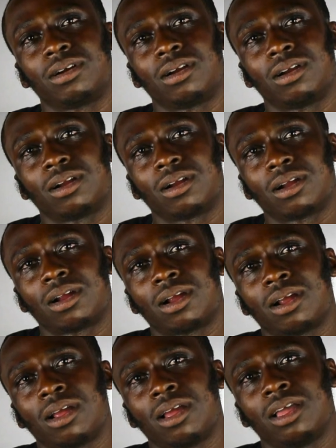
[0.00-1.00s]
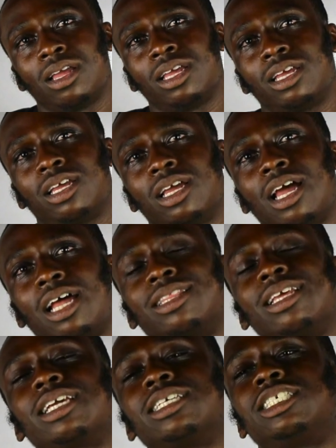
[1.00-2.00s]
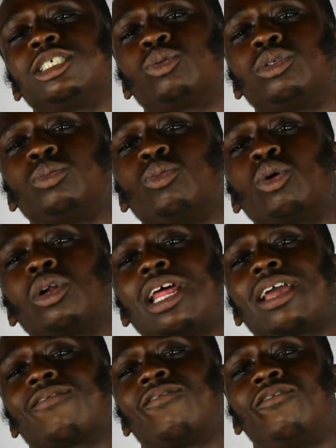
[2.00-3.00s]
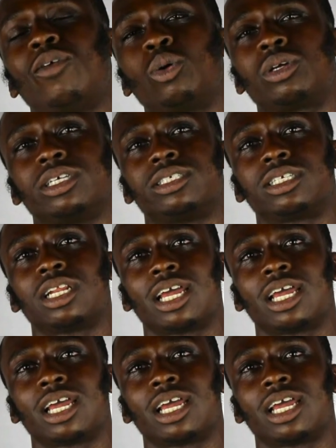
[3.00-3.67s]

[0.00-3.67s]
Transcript: it was something about it, but yeah. I think it just was more like focused,